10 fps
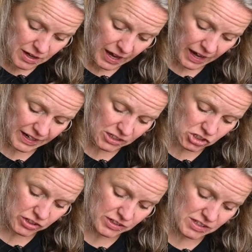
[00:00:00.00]
And as
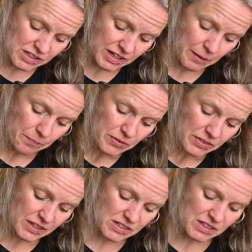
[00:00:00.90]
you can see,
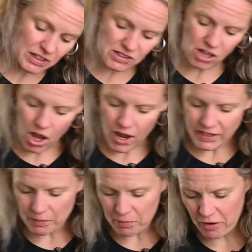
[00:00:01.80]
there's still a
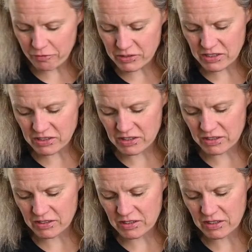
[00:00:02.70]
tiny bit of
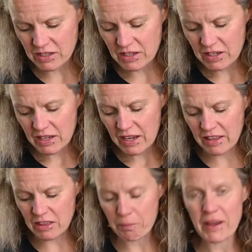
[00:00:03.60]
resistance
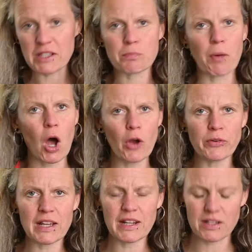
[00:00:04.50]
in the base, but
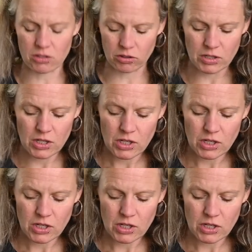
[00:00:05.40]
only a little.